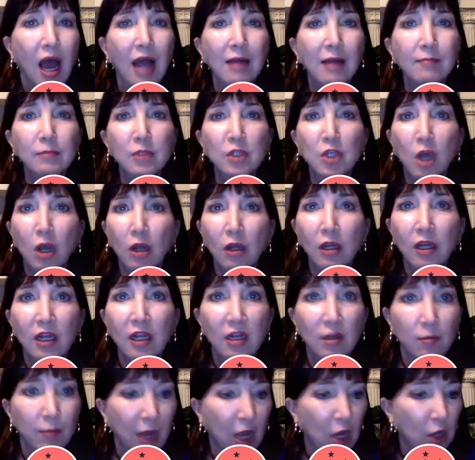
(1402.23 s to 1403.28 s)
I'm
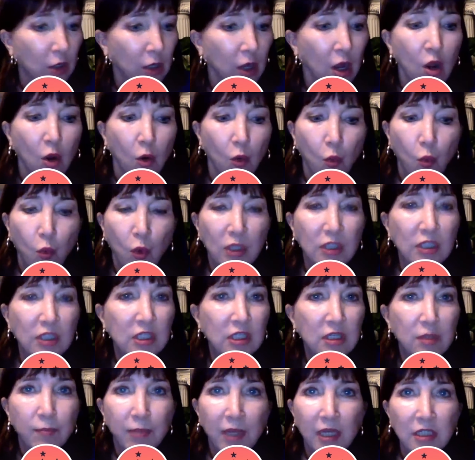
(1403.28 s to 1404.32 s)
talking about
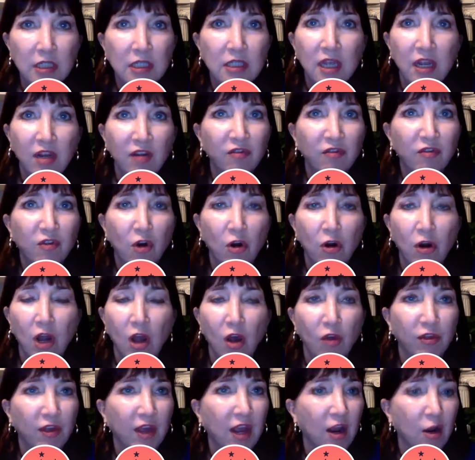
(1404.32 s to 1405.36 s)
what's the best thing for our
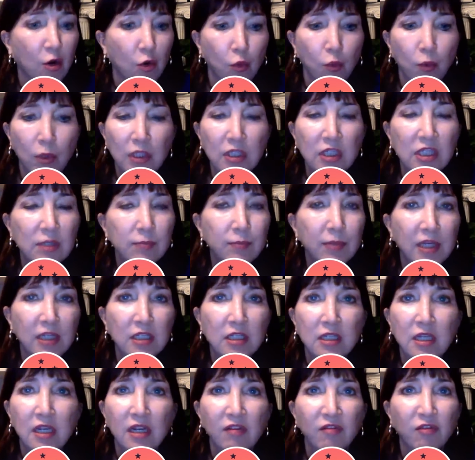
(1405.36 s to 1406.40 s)
healthcare, what's the
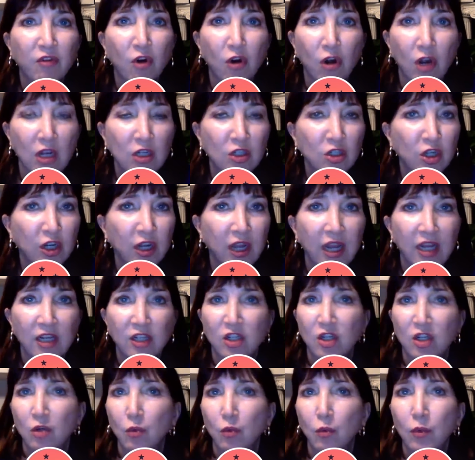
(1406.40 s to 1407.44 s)
best thing for our
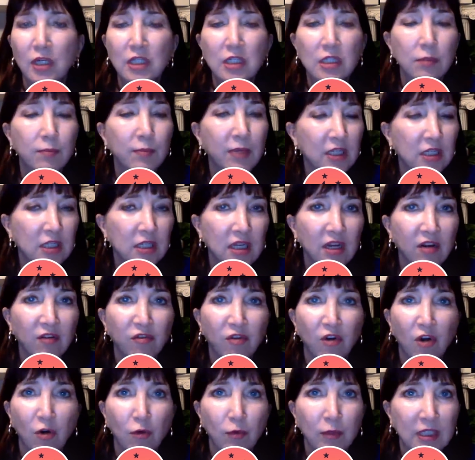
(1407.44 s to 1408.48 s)
education, what's the best thing
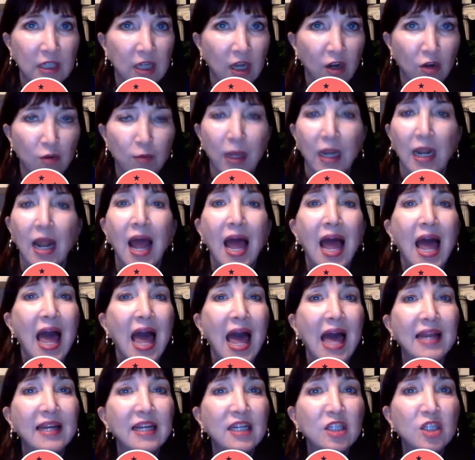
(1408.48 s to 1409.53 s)
for our retirement,
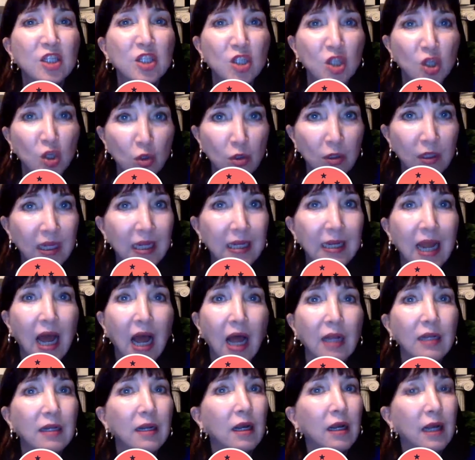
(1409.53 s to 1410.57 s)
and it's certainly
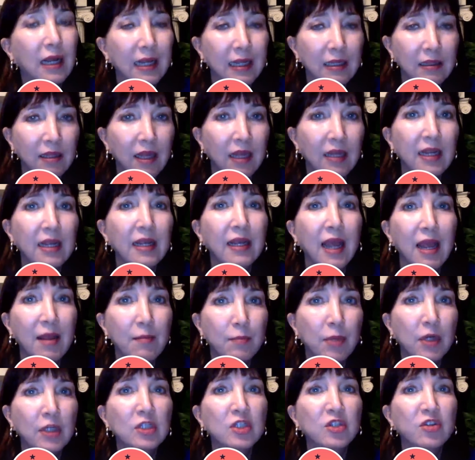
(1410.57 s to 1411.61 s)
not letting
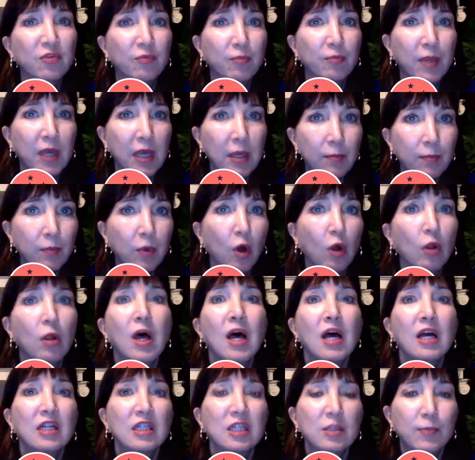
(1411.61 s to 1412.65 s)
a bunch of people,
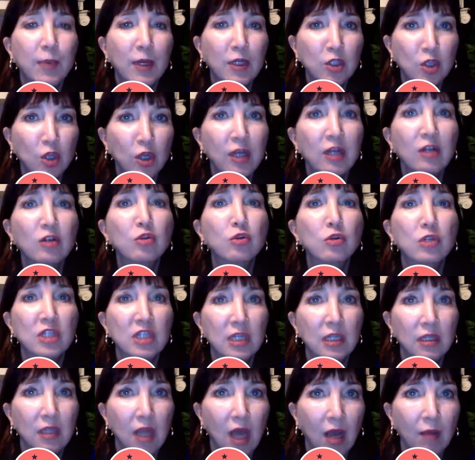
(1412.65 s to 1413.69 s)
special
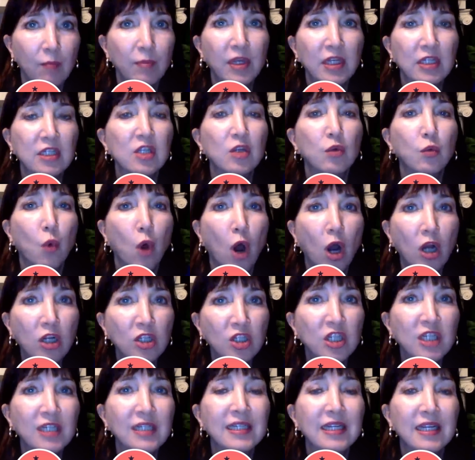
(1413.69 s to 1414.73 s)
interests and lobbyists in
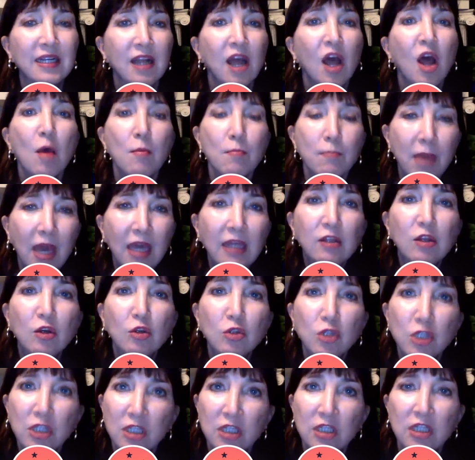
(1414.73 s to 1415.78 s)
Washington, make
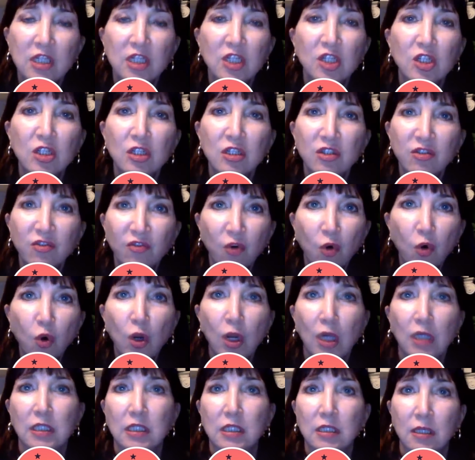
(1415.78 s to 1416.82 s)
those decisions for
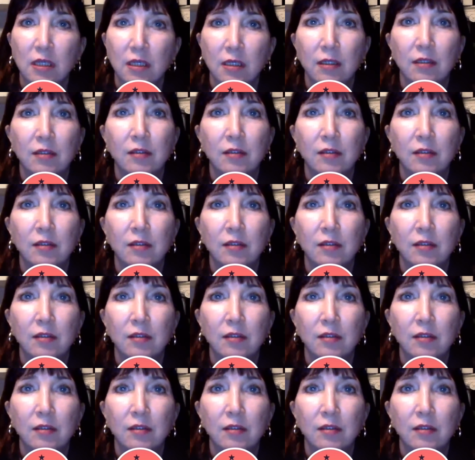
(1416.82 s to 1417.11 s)
us.